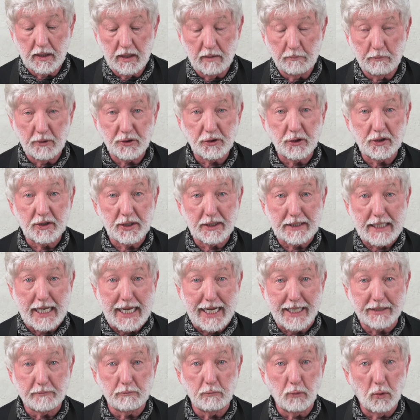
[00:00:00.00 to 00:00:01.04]
but you can
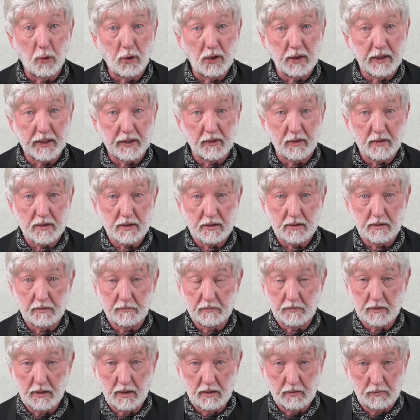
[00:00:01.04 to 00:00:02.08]
add more layers,
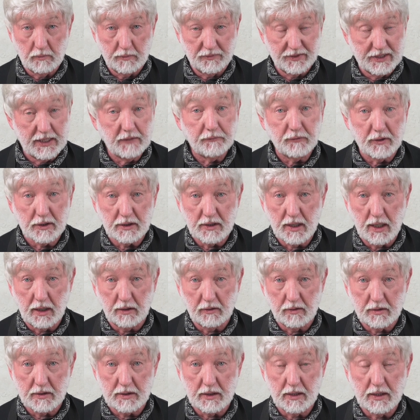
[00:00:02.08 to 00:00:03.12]
different
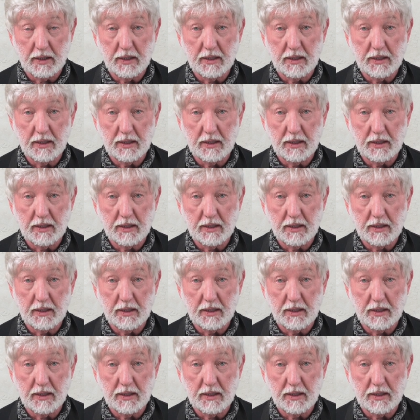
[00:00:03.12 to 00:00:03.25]
colours,